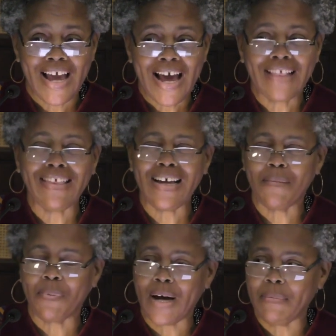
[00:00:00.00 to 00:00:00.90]
I think
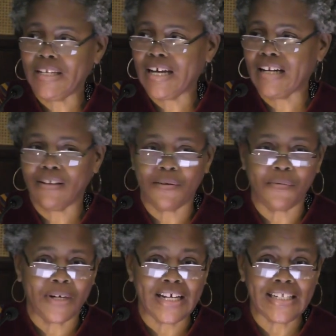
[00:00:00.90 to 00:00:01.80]
I'm probably not
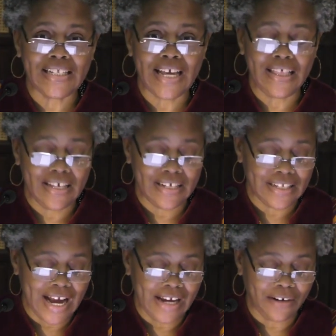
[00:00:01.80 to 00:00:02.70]
alone when I say
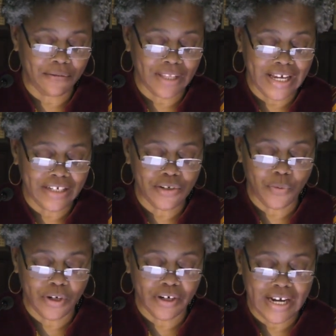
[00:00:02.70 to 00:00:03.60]
this. I don't like to
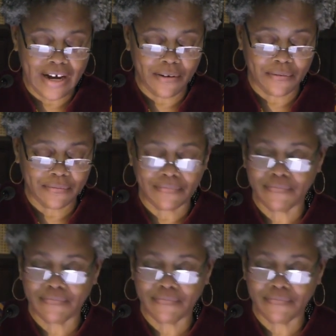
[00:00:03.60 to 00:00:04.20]
work out.